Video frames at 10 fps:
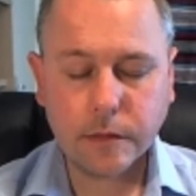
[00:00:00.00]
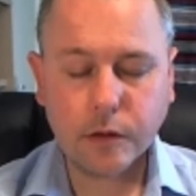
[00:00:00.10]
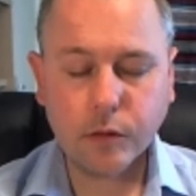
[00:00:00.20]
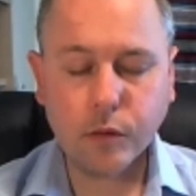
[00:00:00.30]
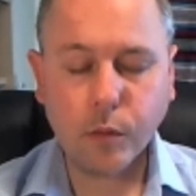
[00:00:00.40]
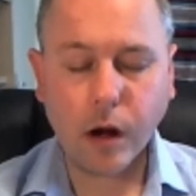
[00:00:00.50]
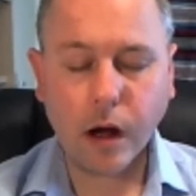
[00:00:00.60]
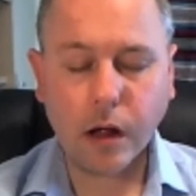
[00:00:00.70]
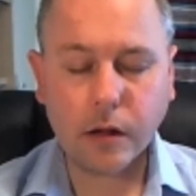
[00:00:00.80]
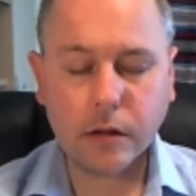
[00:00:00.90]
And all the
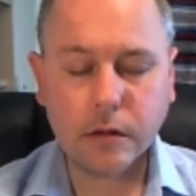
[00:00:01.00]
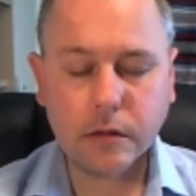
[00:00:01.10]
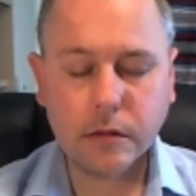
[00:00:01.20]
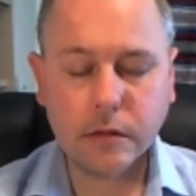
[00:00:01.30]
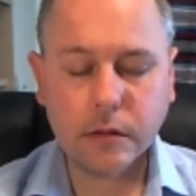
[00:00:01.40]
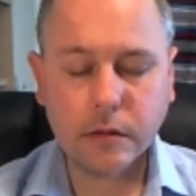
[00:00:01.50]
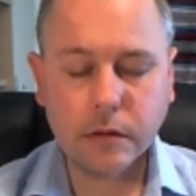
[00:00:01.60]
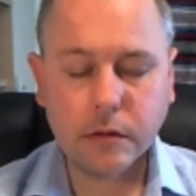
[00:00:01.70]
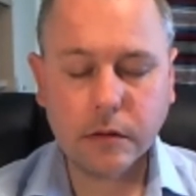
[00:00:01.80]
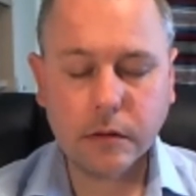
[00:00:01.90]
while,
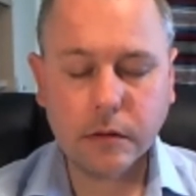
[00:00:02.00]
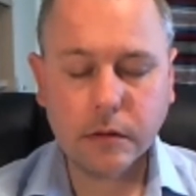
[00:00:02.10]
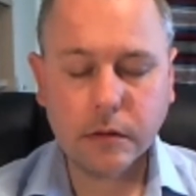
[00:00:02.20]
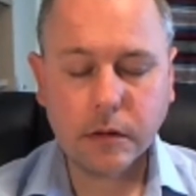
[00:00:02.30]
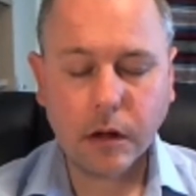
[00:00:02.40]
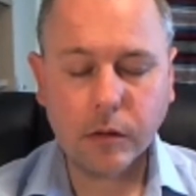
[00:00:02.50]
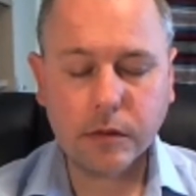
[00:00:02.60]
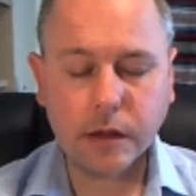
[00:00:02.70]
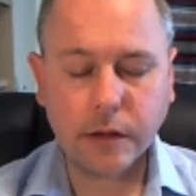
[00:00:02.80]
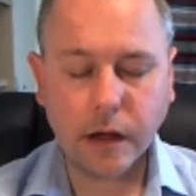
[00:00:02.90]

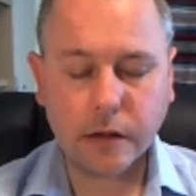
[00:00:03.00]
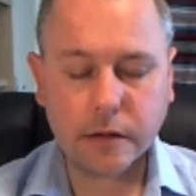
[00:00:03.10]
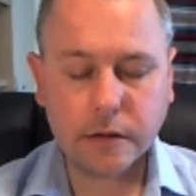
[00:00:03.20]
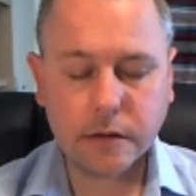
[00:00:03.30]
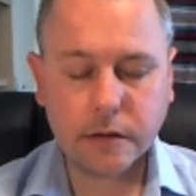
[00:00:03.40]
holding that